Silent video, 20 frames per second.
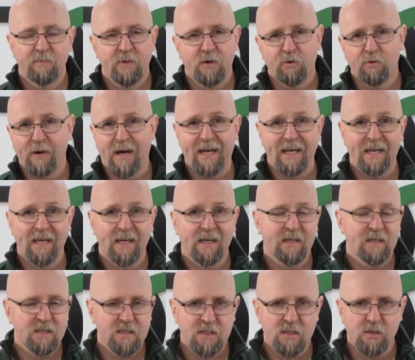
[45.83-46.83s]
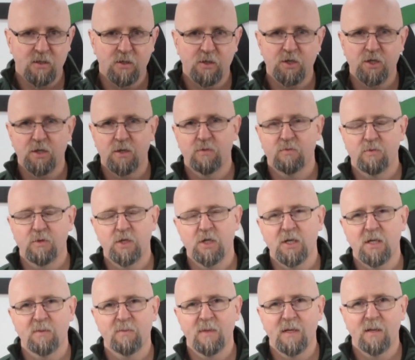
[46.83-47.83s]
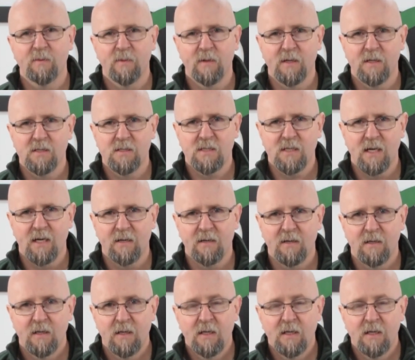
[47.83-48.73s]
cracking, distortion. We try to minimize that.